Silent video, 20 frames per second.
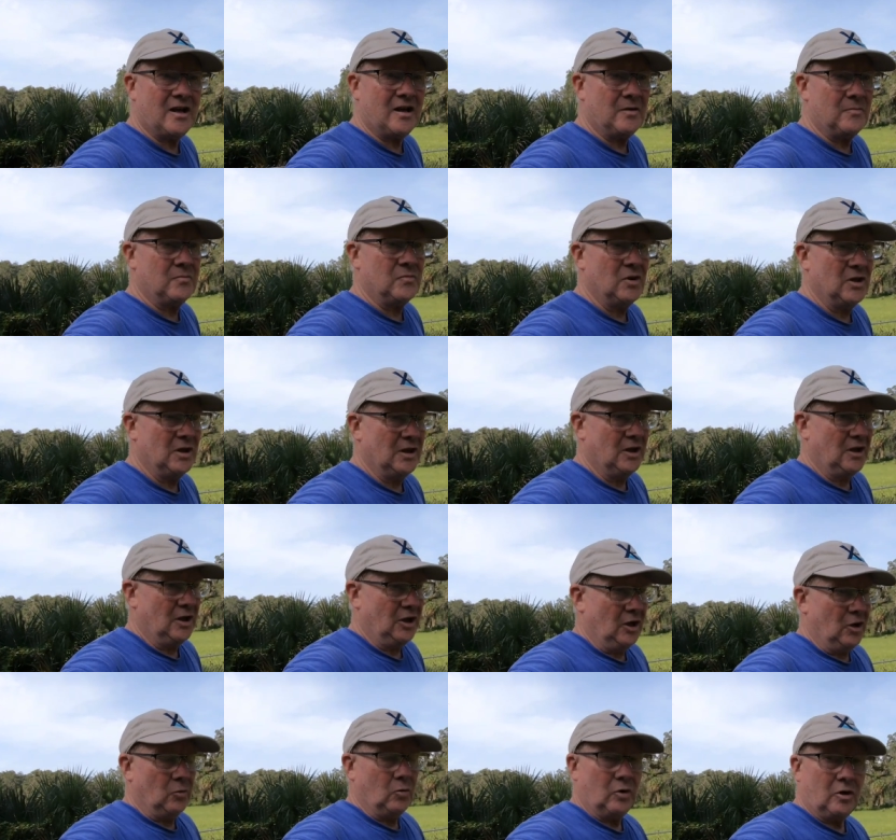um,
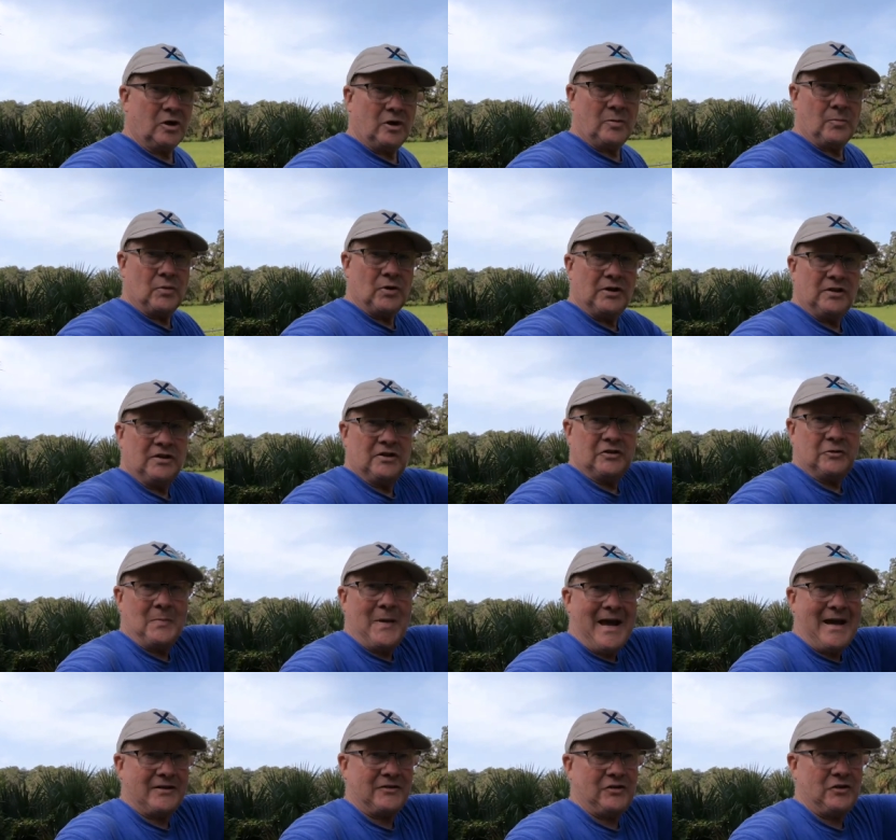we're gonna bring this
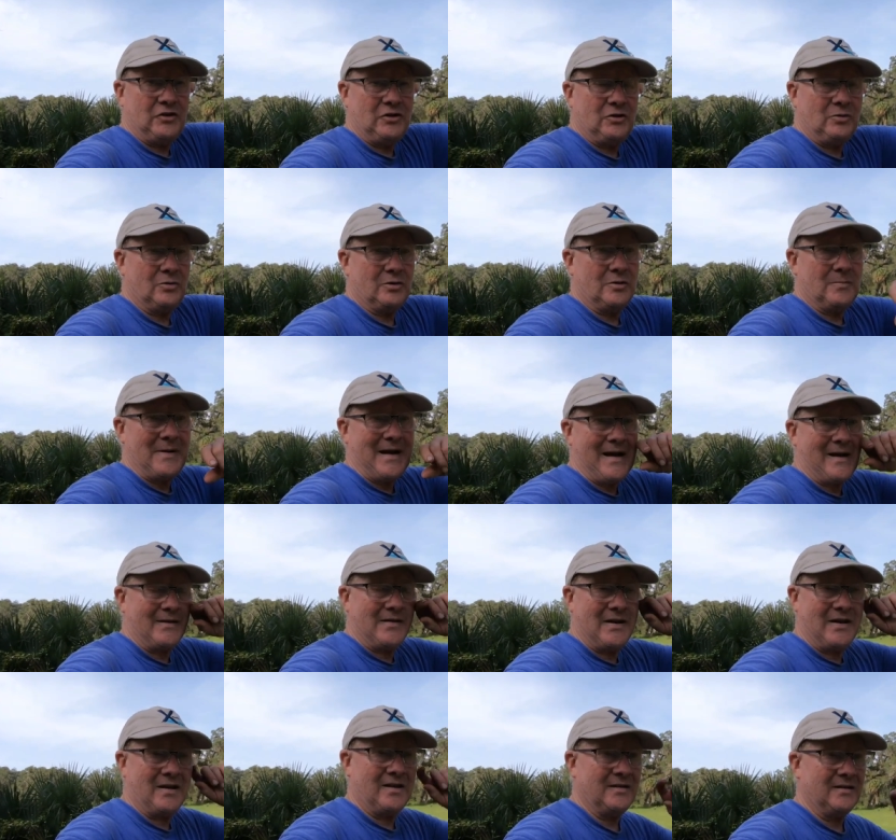back to you in
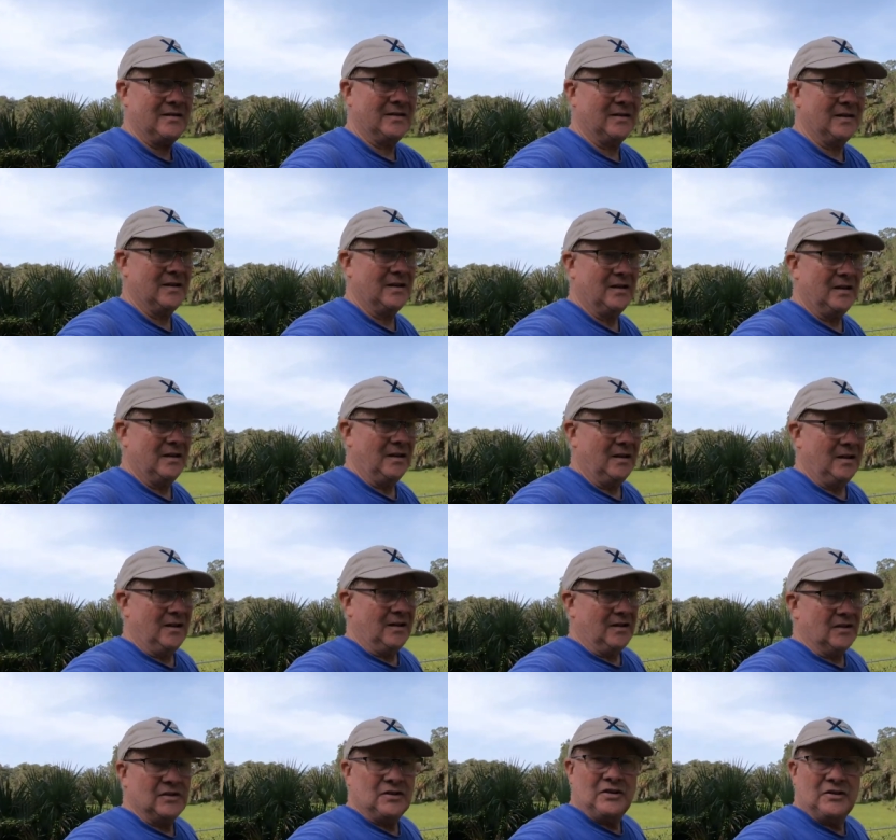about
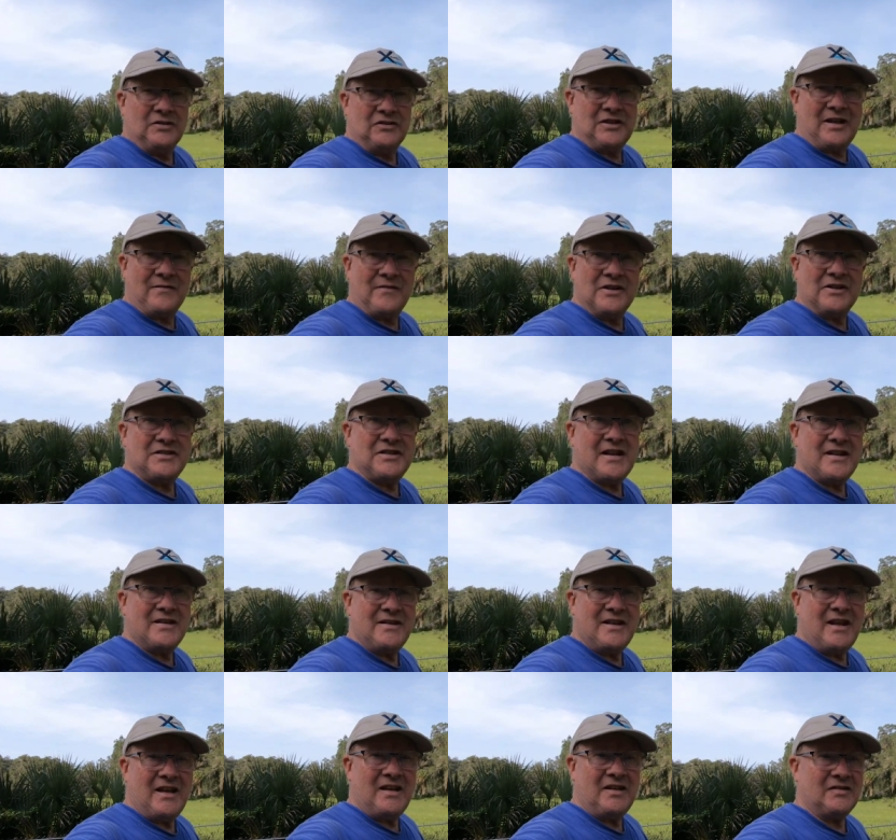seven to 10
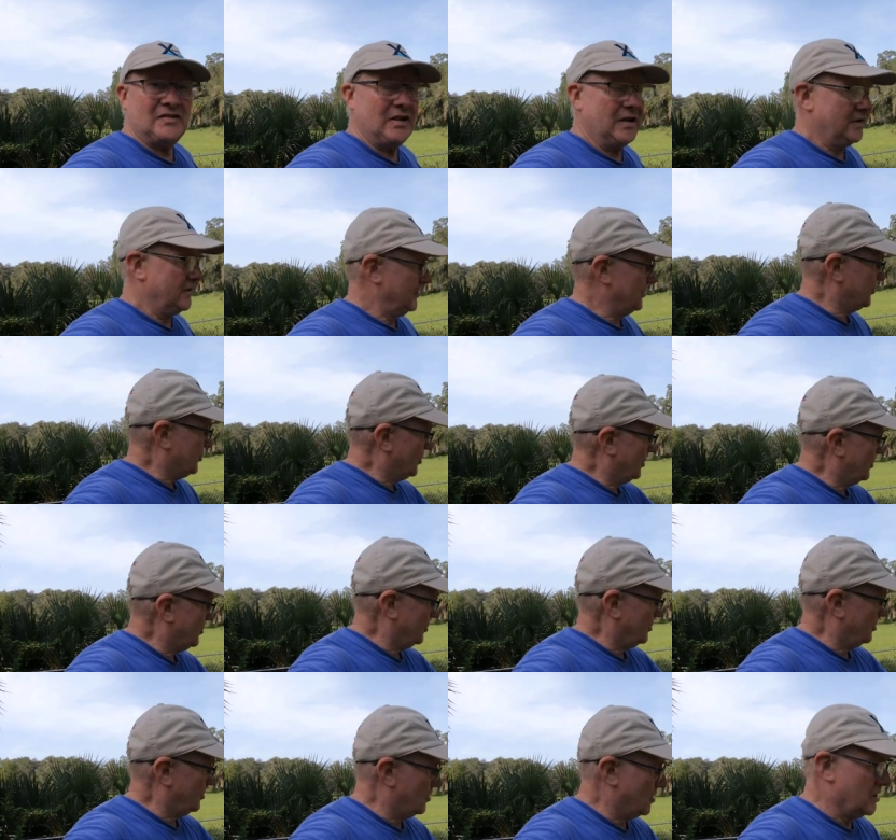days and show
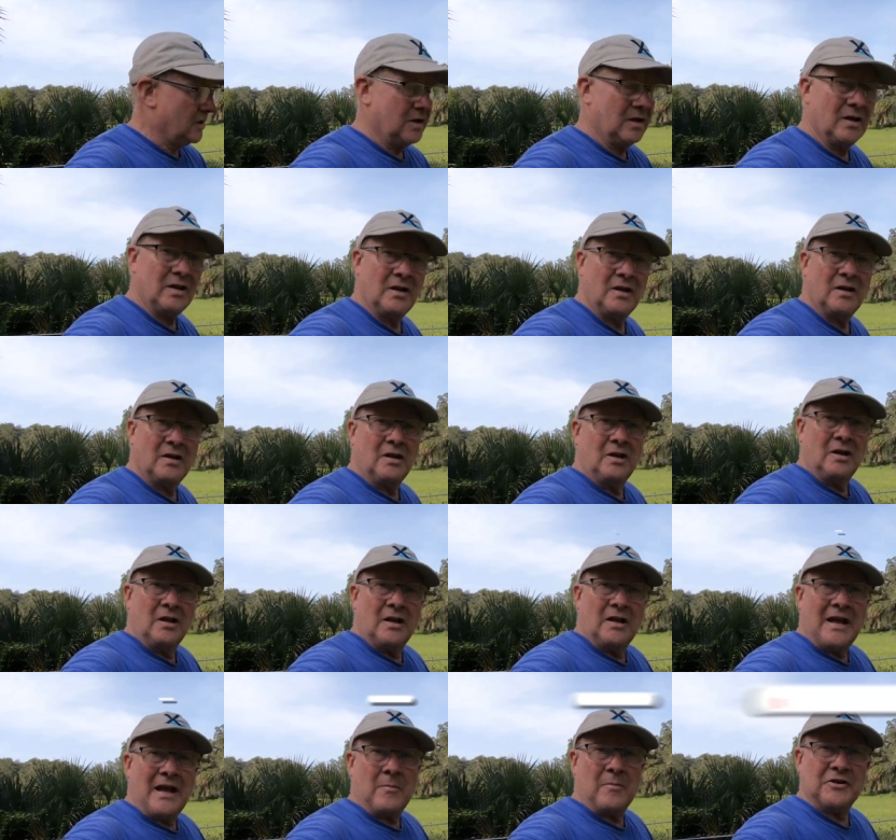you
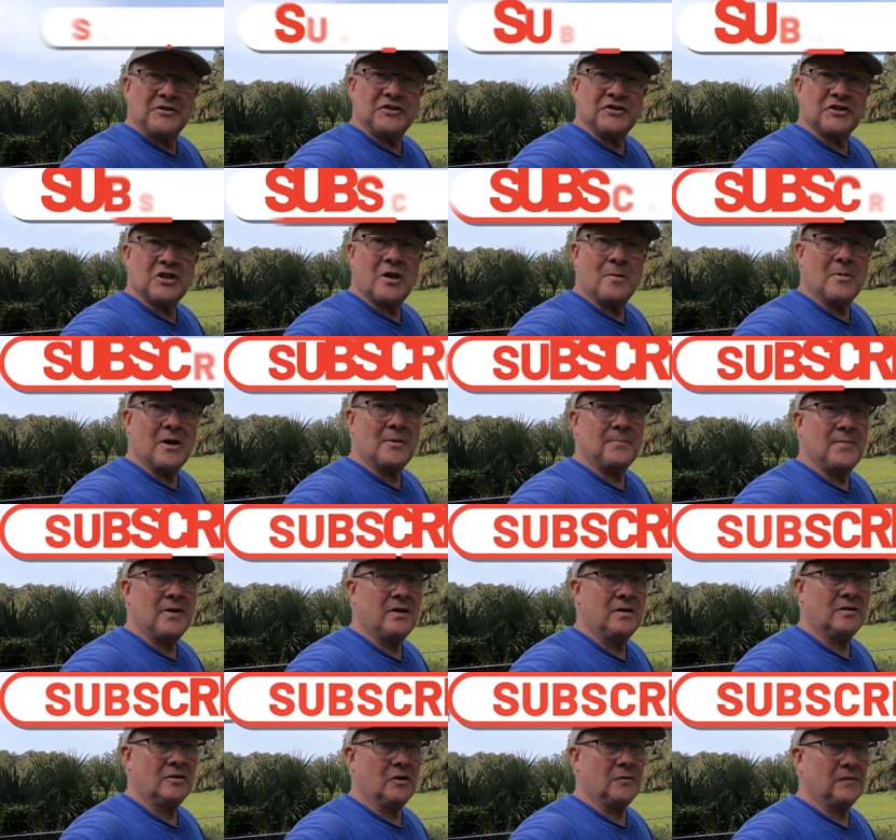how much has come up.
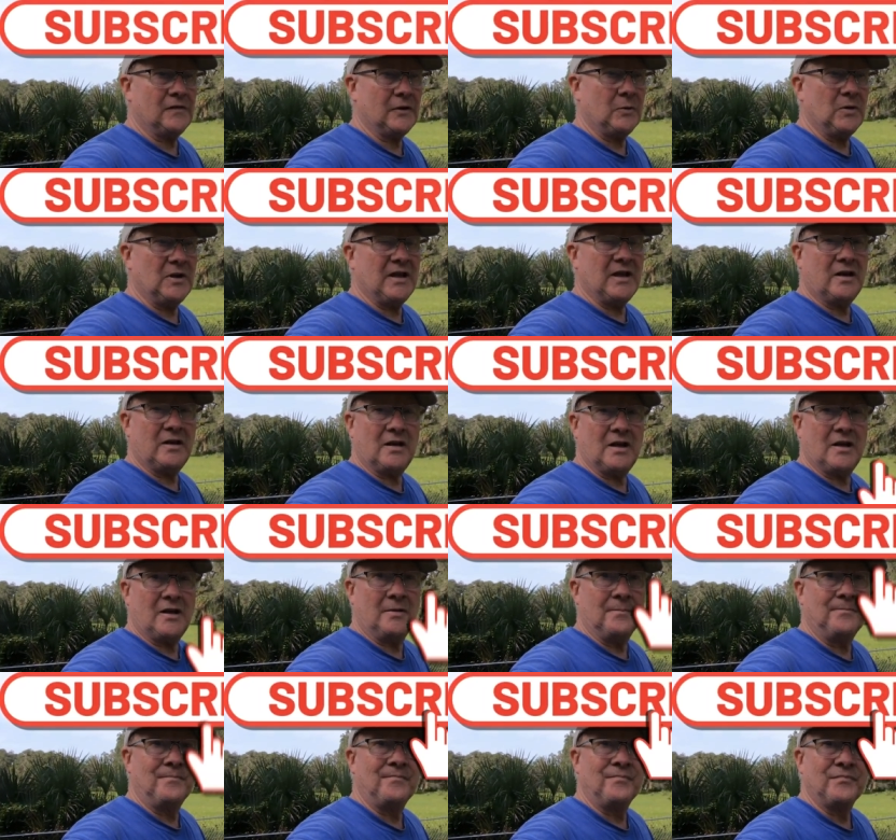Hopefully we get
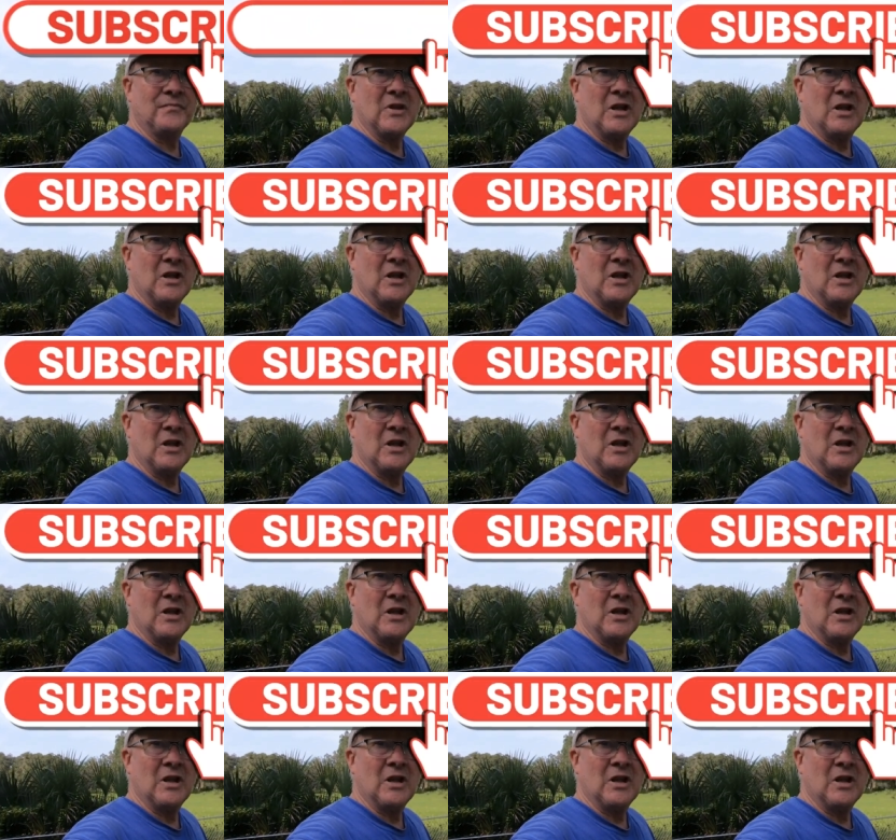um,